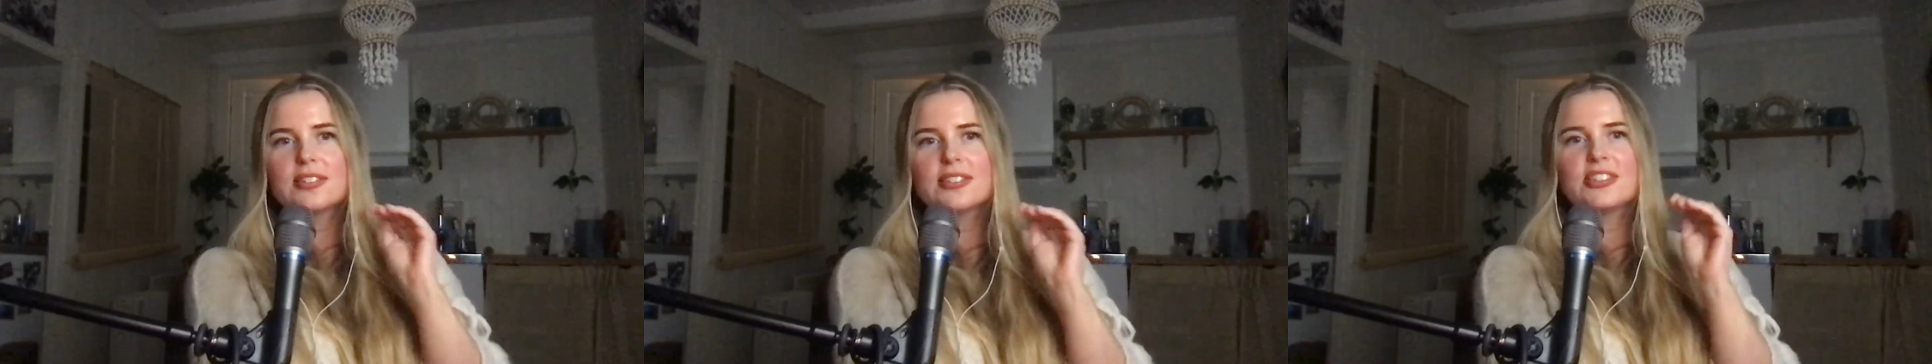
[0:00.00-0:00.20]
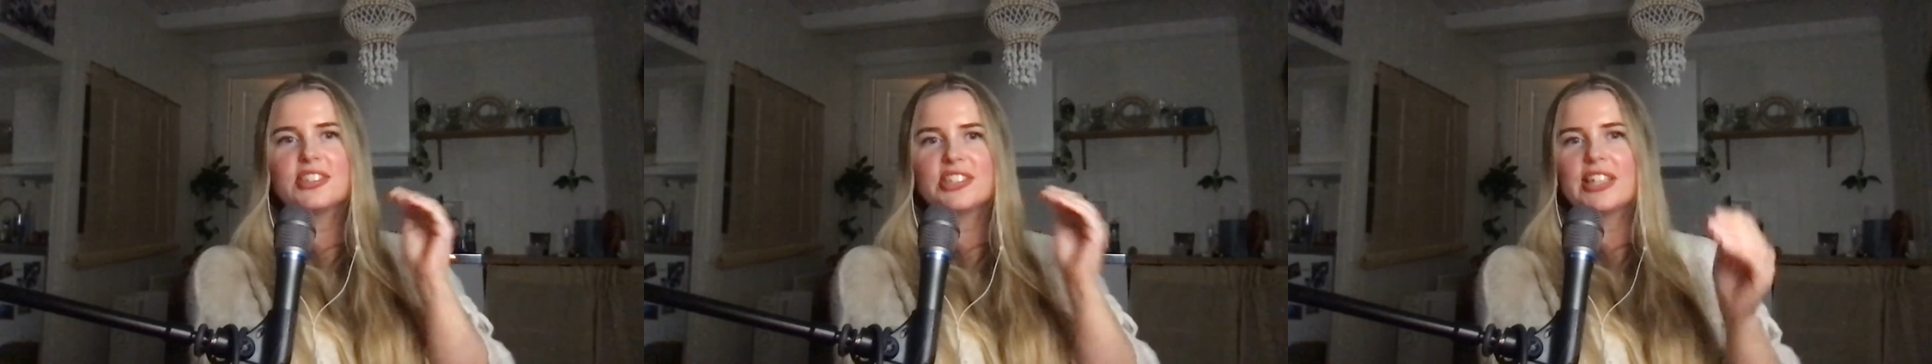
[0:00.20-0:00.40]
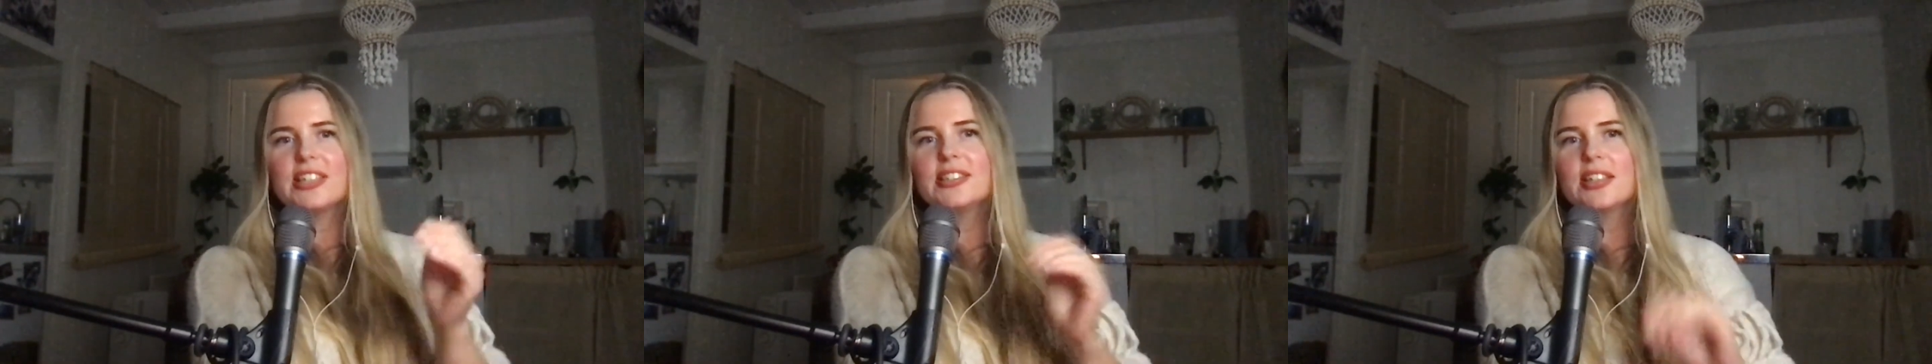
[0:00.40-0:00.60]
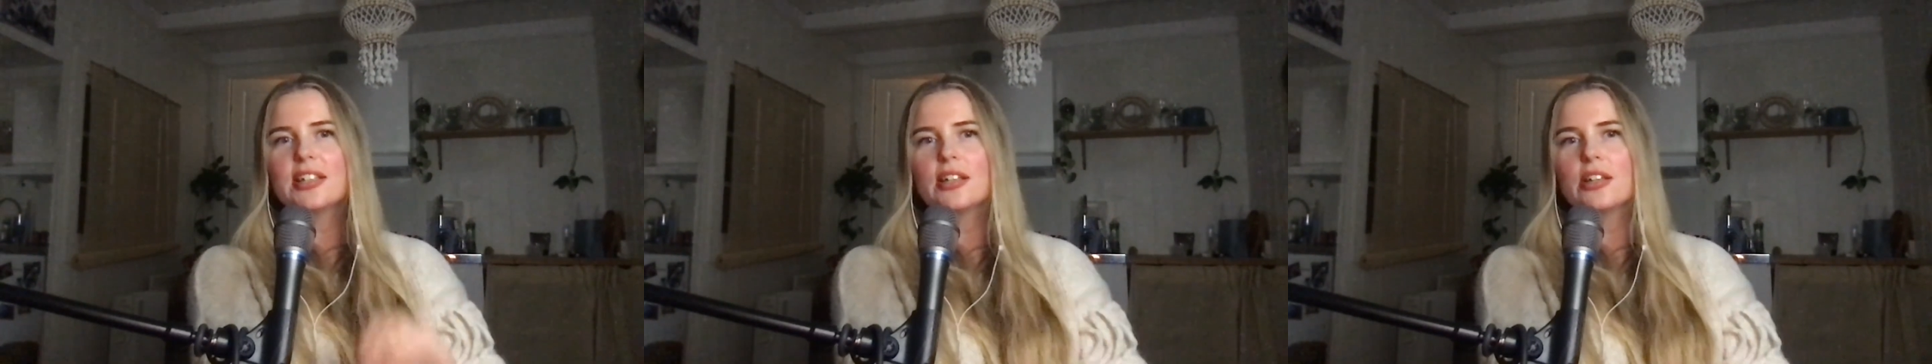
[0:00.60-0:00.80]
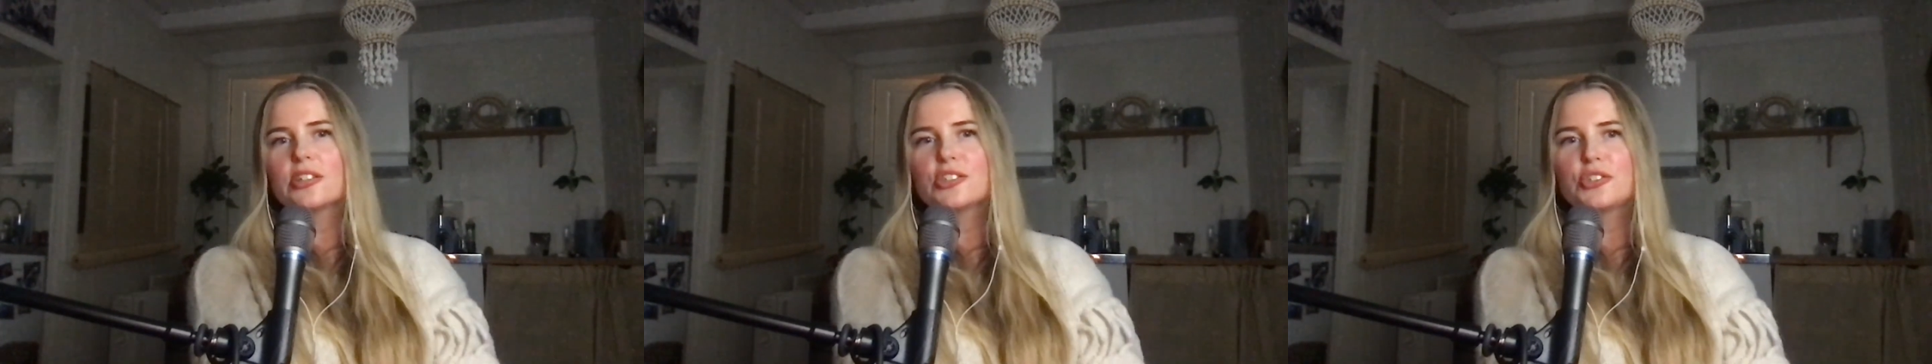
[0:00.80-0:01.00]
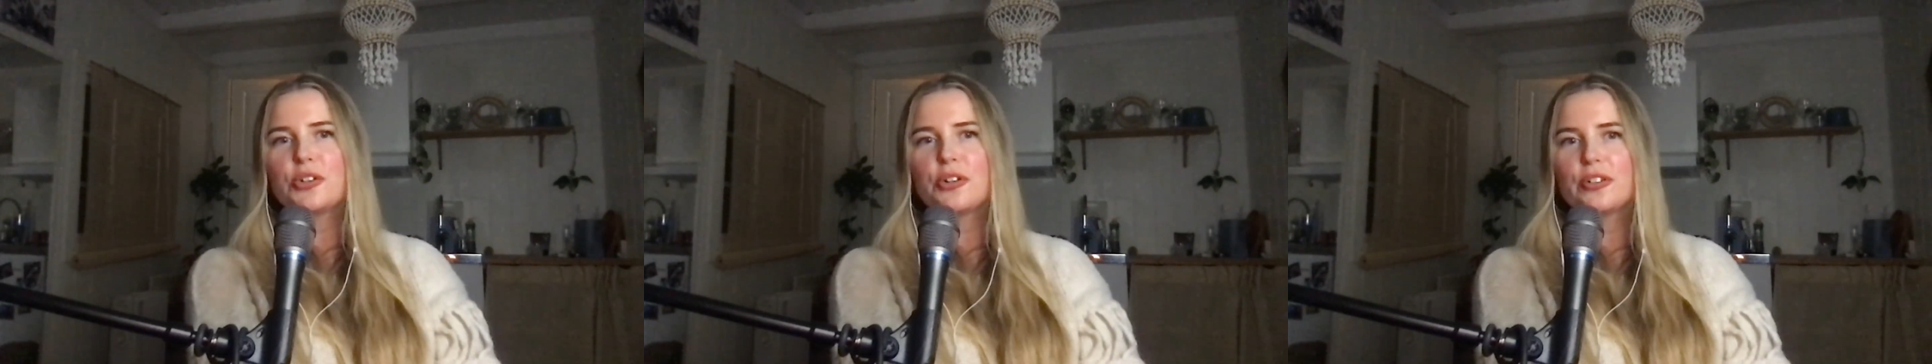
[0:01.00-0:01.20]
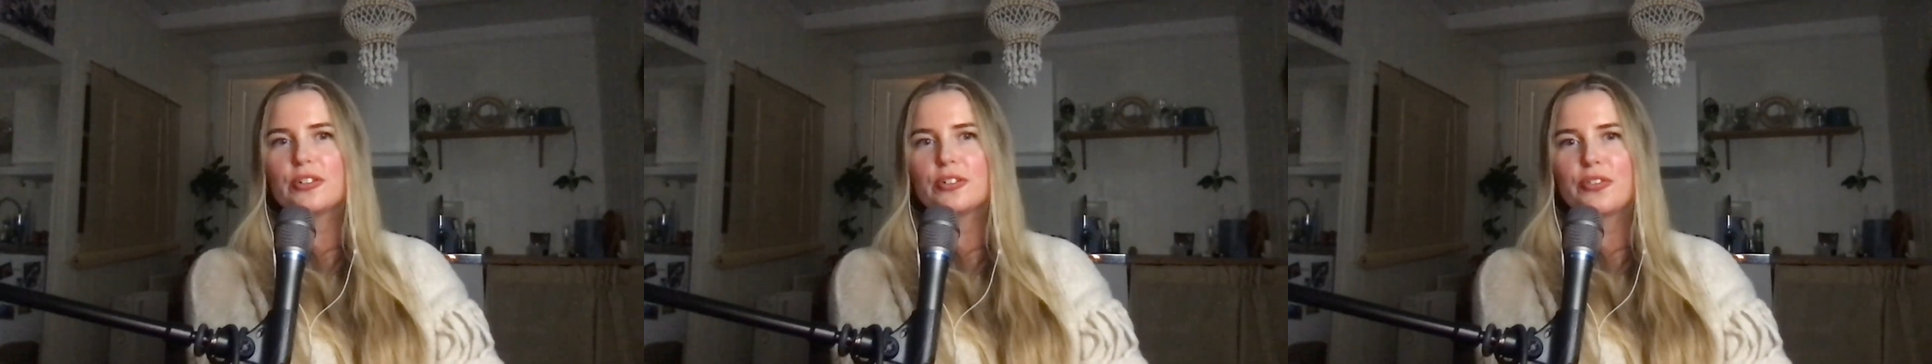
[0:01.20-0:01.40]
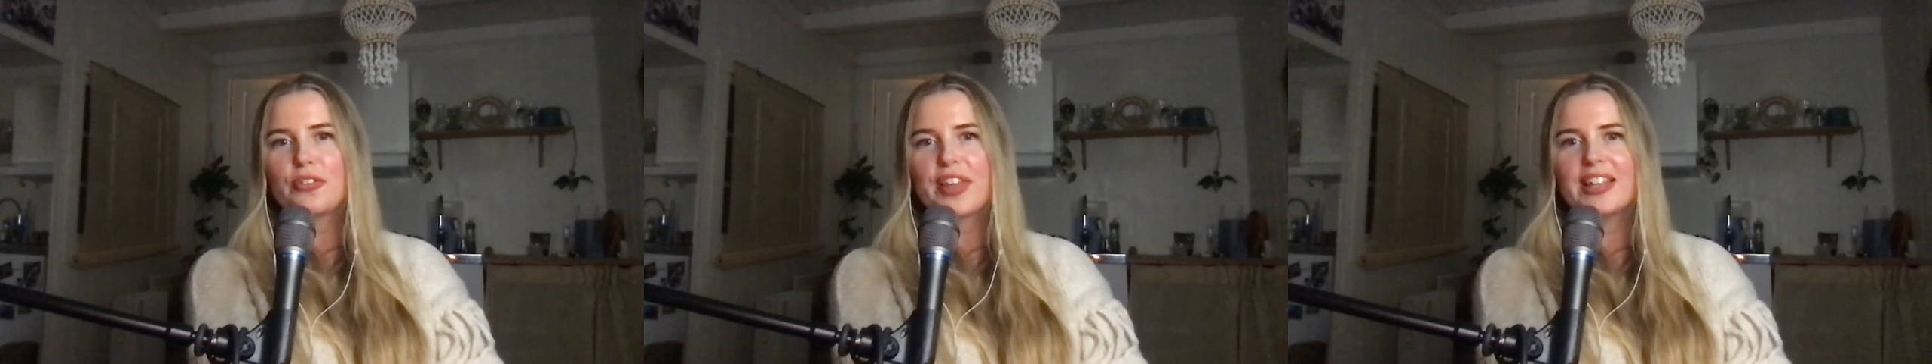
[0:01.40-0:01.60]
chasing
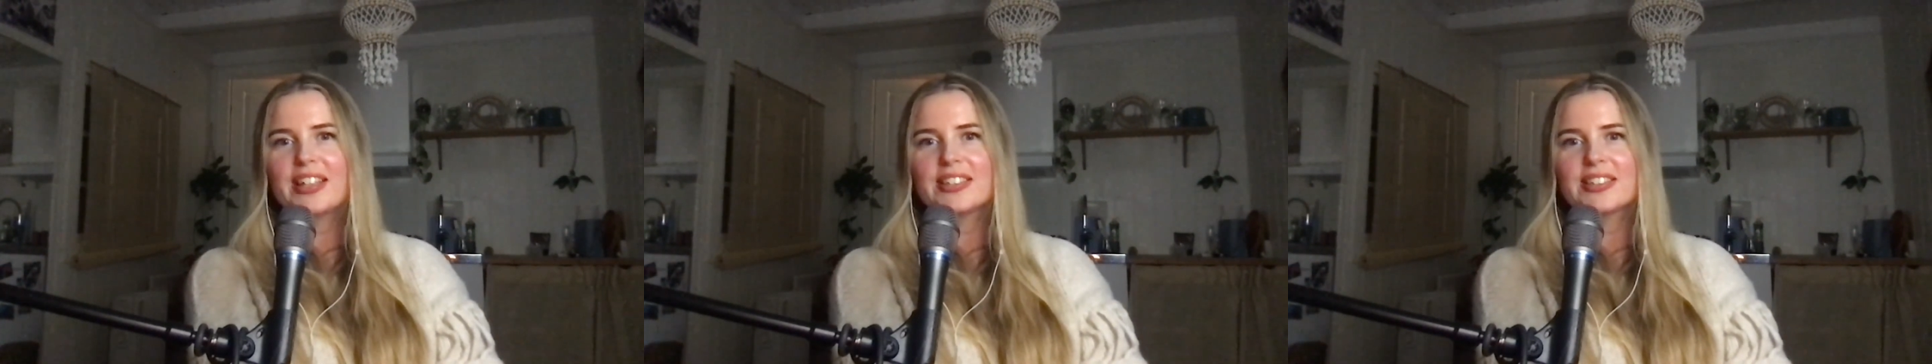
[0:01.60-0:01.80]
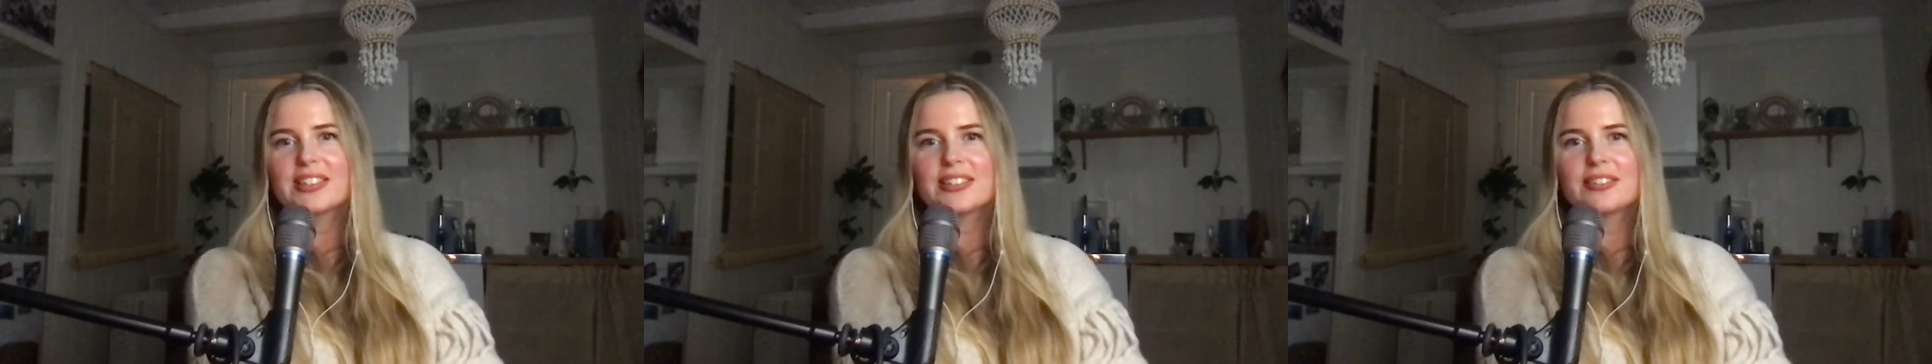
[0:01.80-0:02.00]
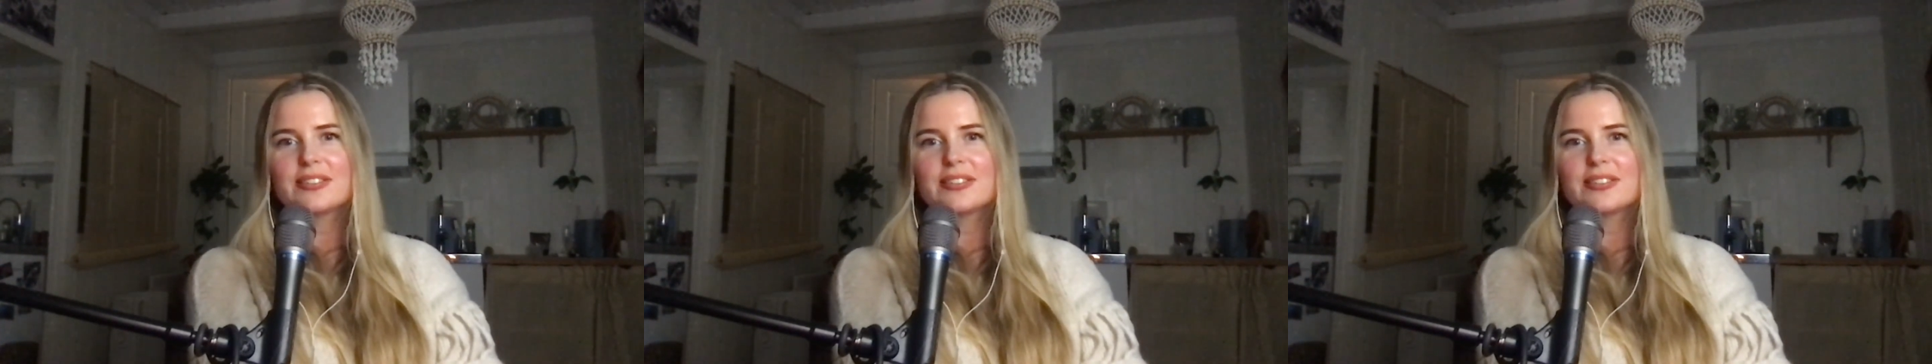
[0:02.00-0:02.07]
external things.